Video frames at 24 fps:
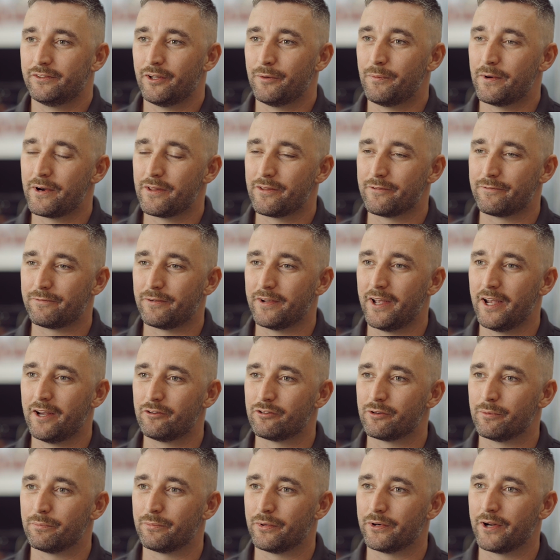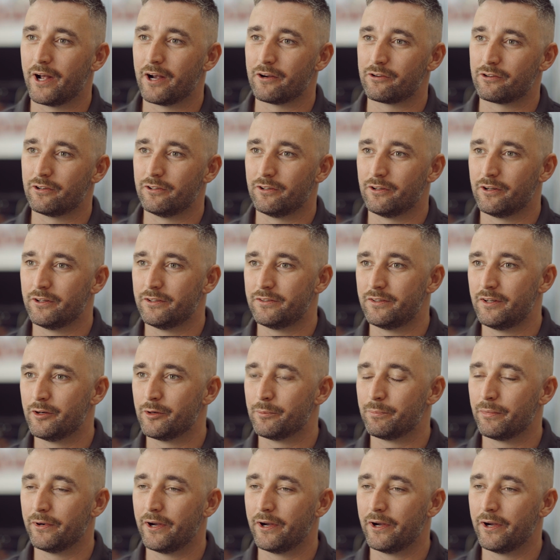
So one of the flagship production lines here at